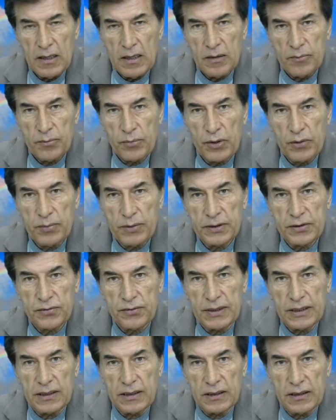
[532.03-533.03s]

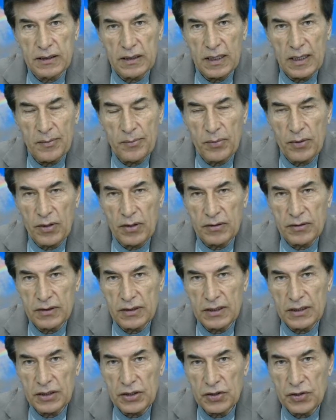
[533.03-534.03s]
perpetrated upon
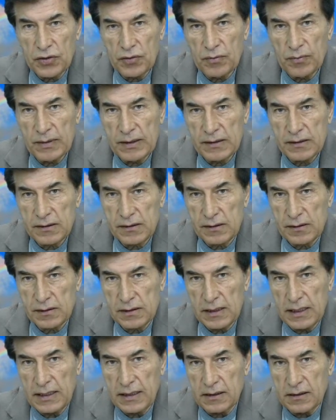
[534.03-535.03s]
the human
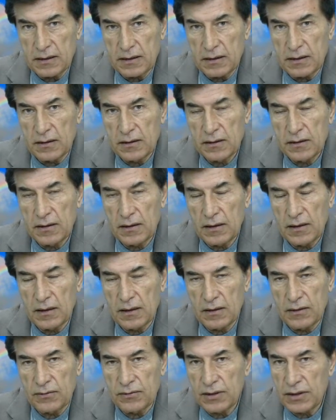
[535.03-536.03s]
society,
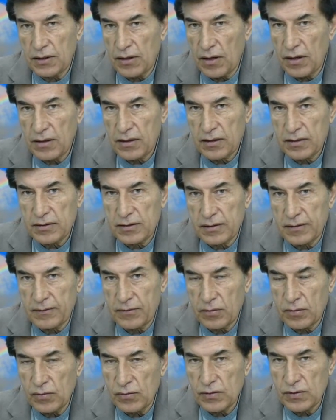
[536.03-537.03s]
uh, regardless of
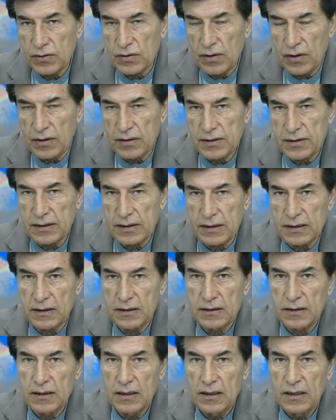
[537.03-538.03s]
who starts it,
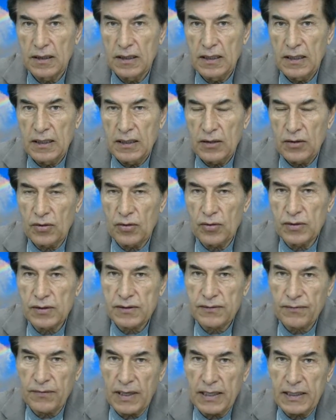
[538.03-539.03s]
who's
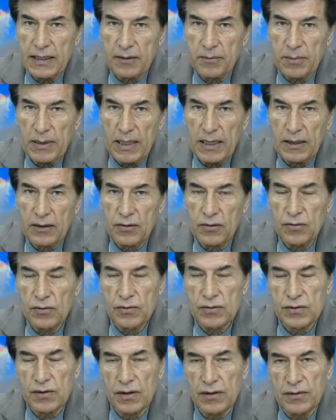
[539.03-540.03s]
fighting back,
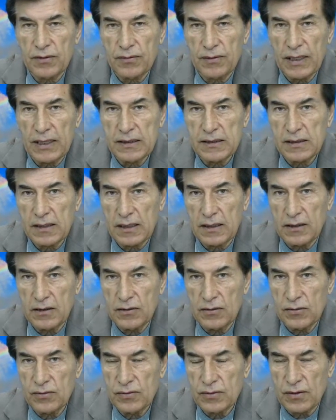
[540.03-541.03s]
who's on the right side, and
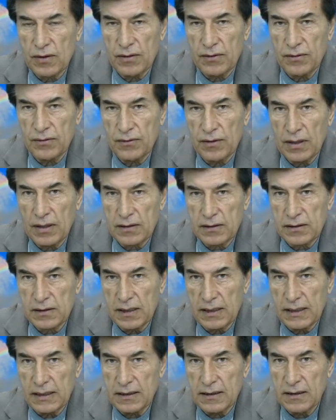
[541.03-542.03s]
who's on the wrong
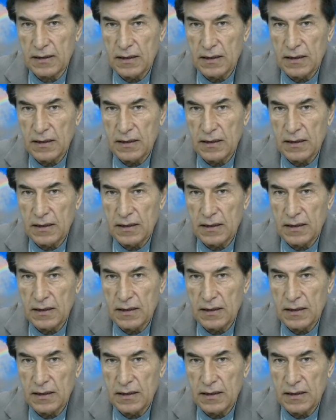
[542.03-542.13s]
side.